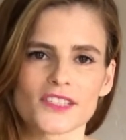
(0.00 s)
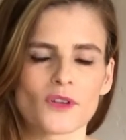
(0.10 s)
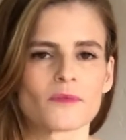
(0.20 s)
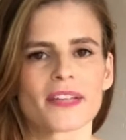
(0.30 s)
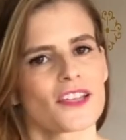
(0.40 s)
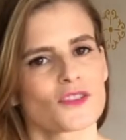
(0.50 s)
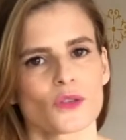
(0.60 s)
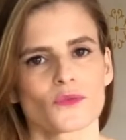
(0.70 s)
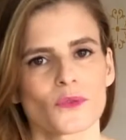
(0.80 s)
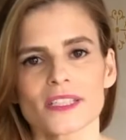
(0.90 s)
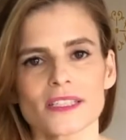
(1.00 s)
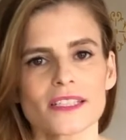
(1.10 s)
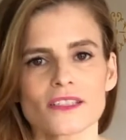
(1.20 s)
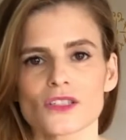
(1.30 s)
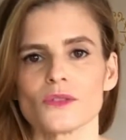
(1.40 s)
from
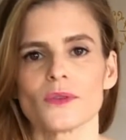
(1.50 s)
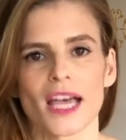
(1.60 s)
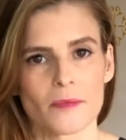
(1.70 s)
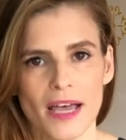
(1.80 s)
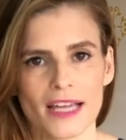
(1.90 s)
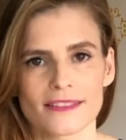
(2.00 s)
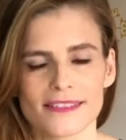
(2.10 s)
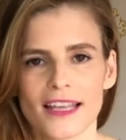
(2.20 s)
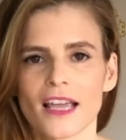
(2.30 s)
gastrophoresis to M S.